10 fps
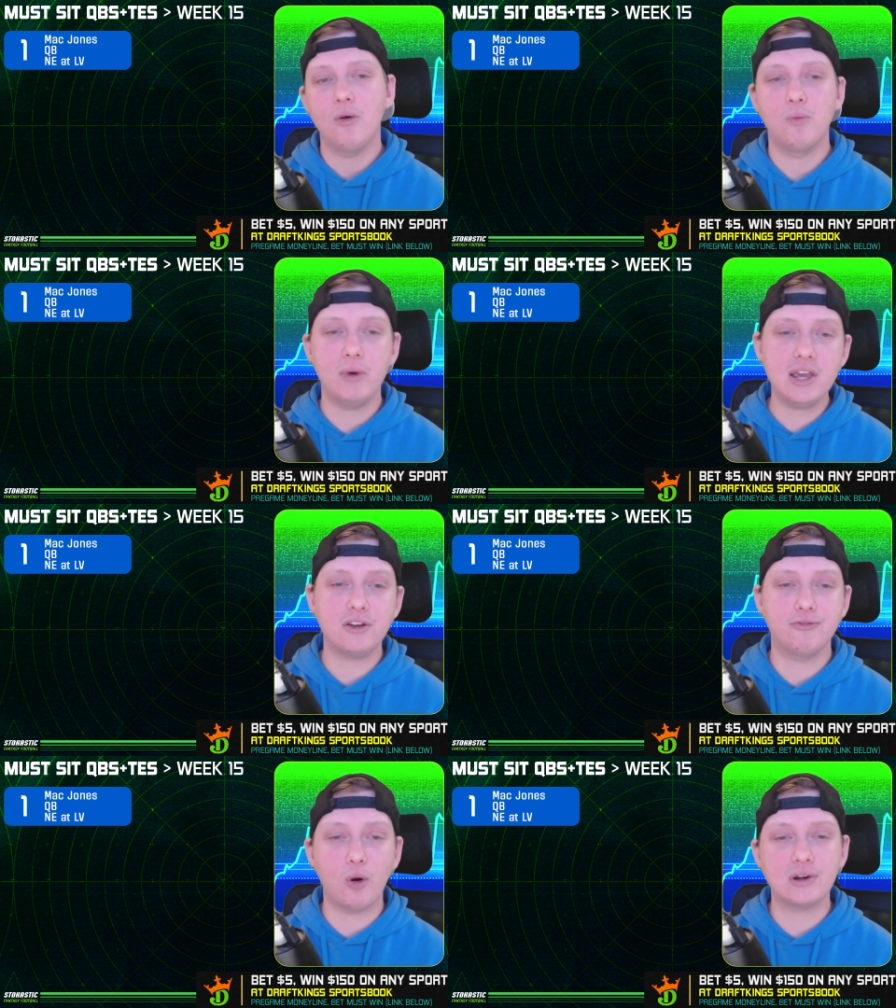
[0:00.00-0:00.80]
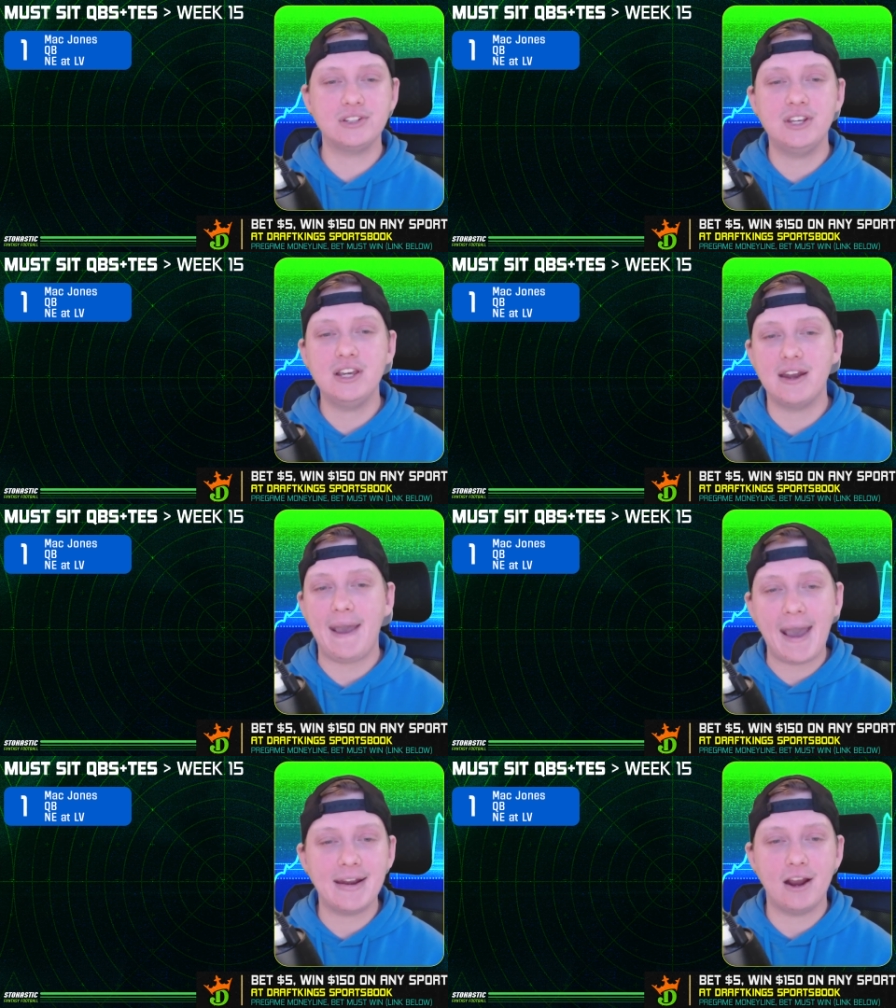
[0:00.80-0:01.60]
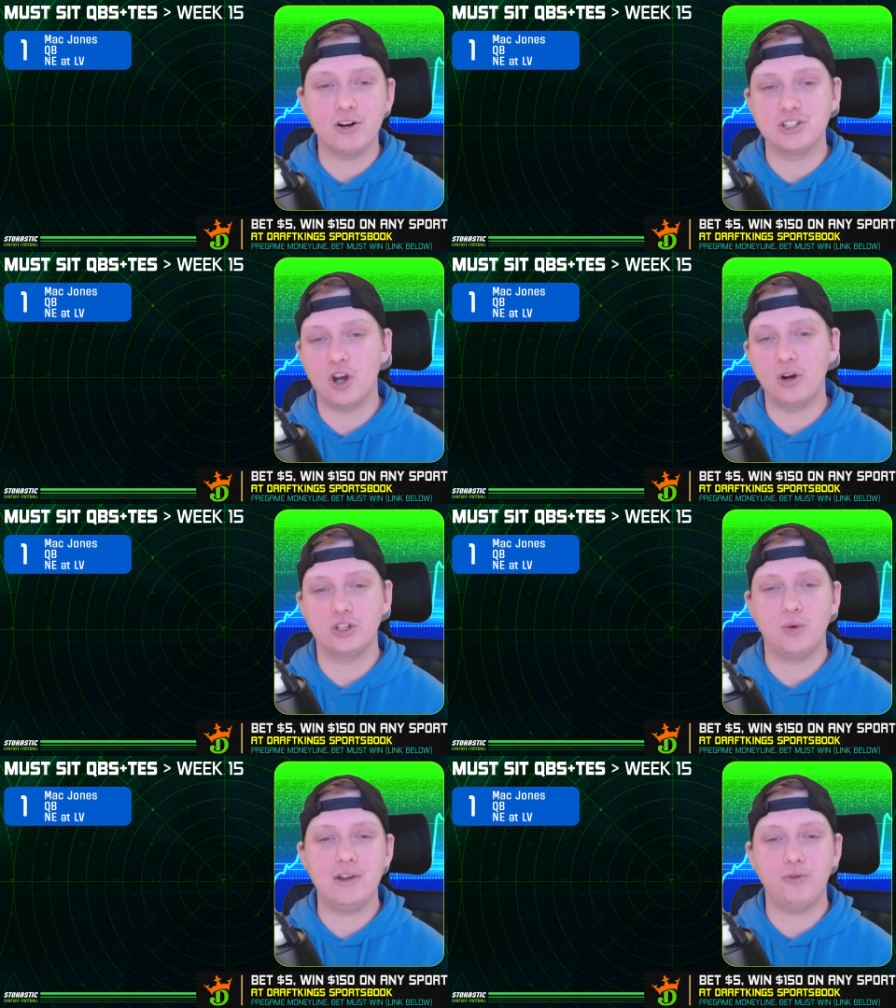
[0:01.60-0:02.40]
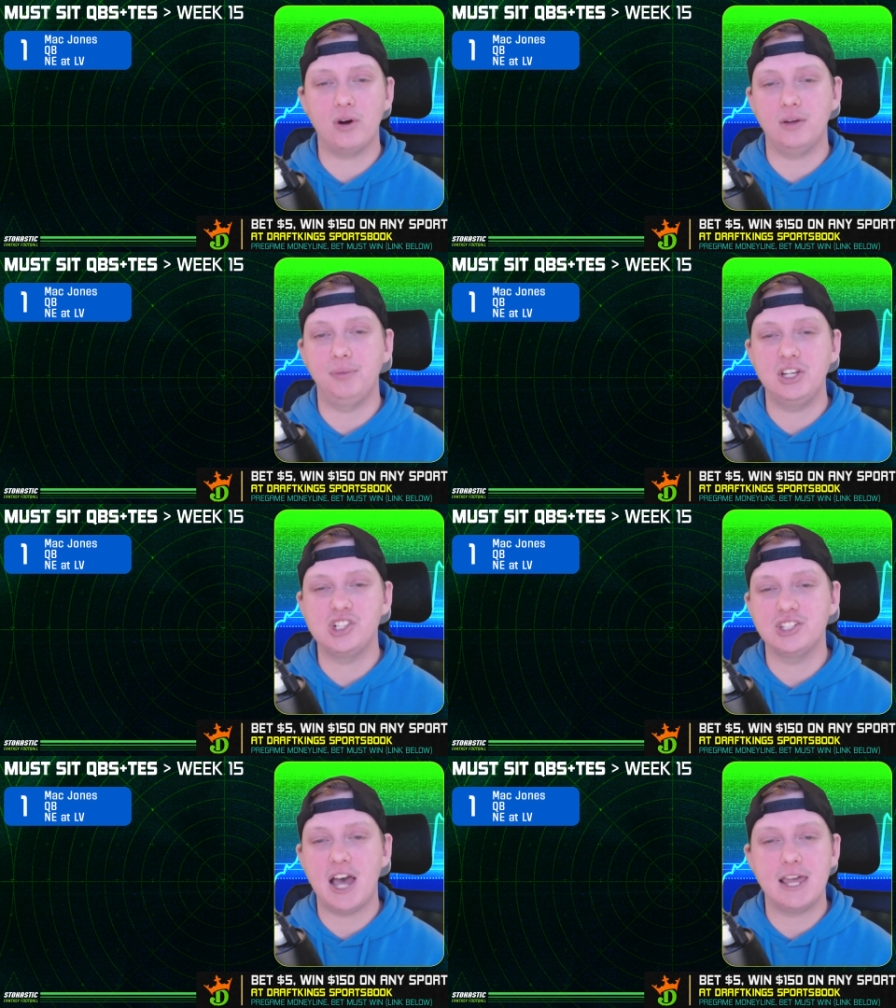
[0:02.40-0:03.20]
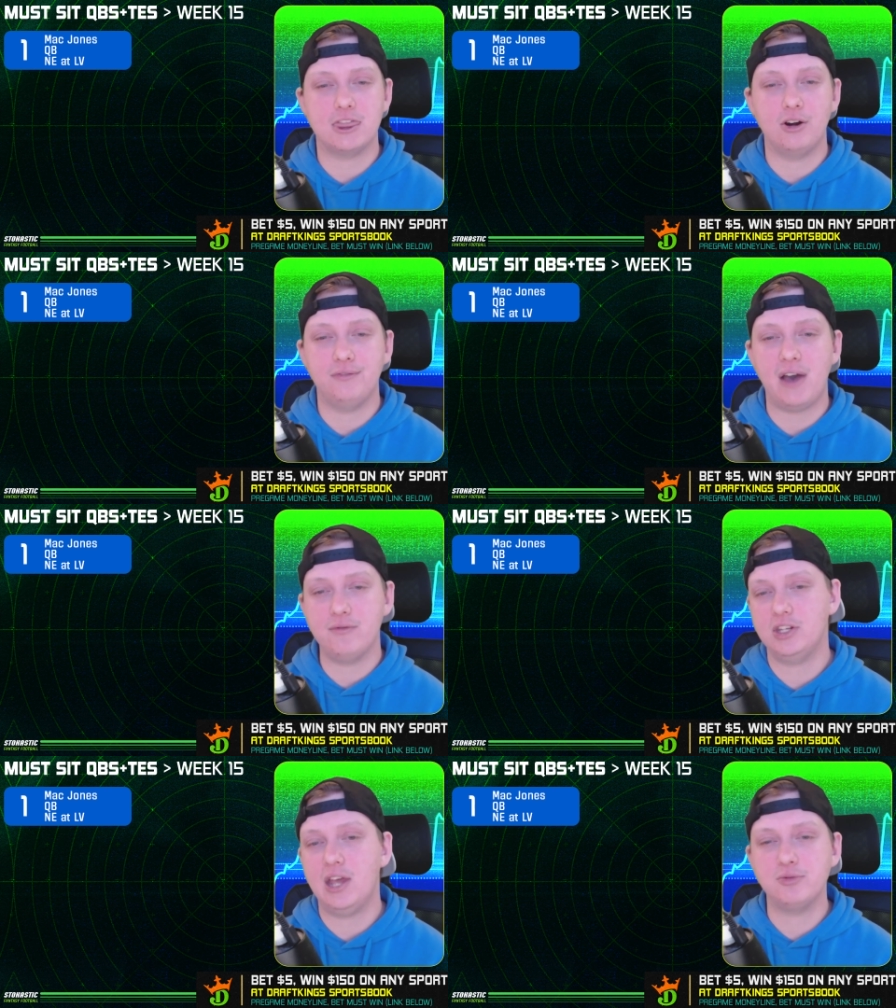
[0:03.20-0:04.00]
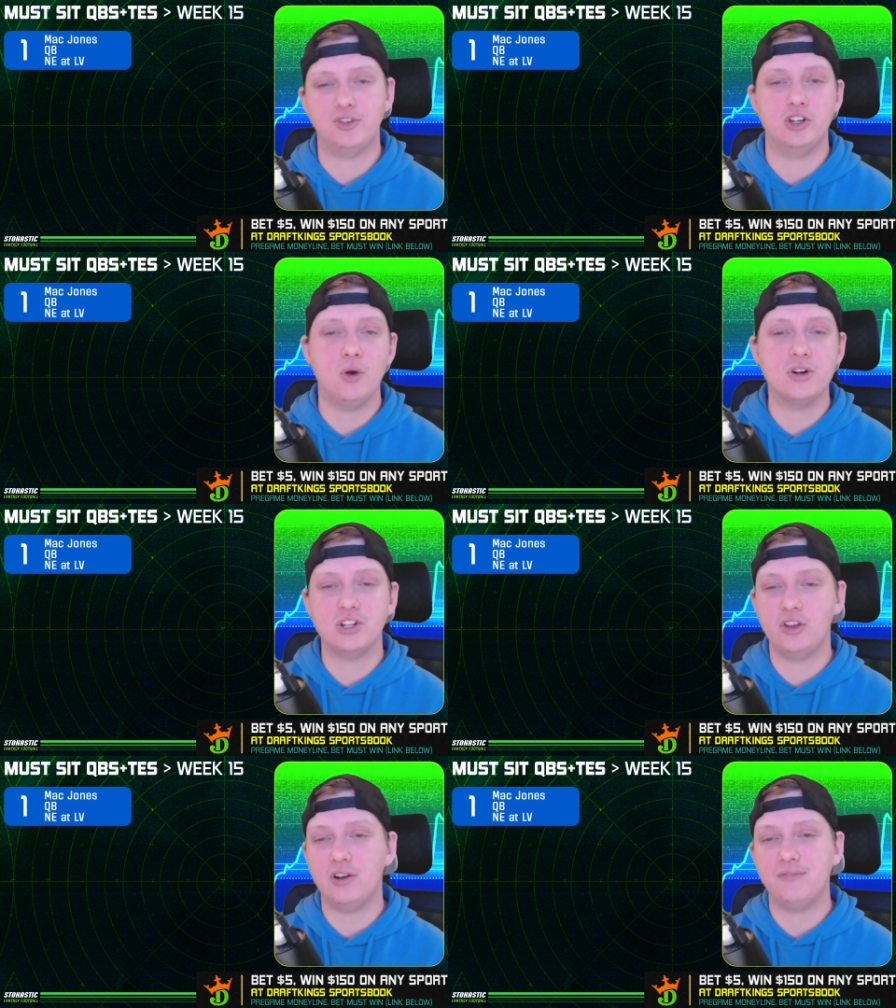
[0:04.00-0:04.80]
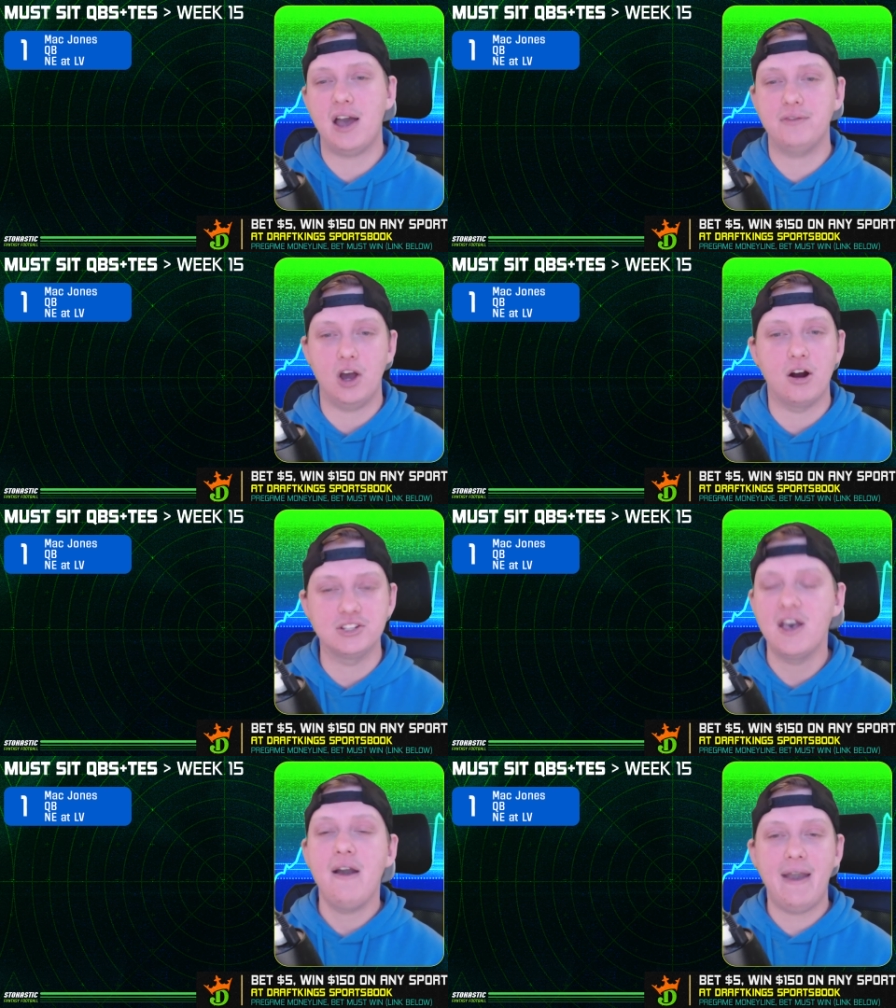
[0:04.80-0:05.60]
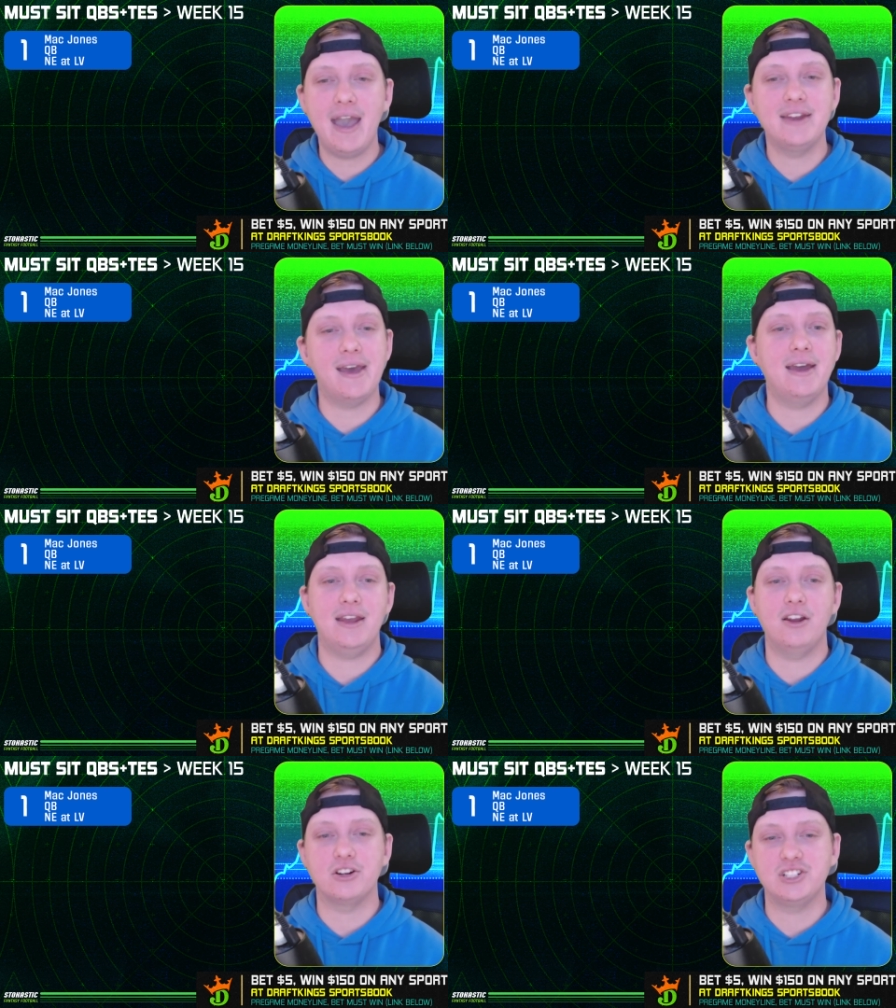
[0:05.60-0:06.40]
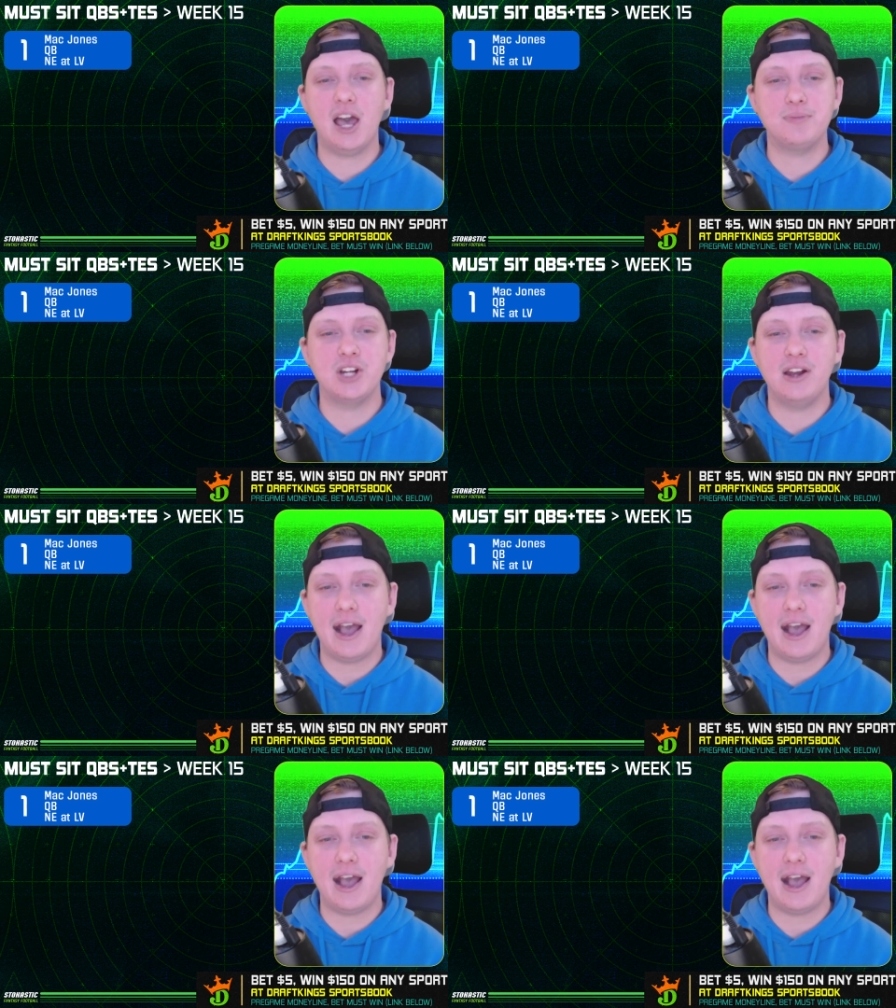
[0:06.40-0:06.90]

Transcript: Week fourteen at Arizona, twenty-four completions on thirty-five attempts for two hundred thirty-five yards and an interception,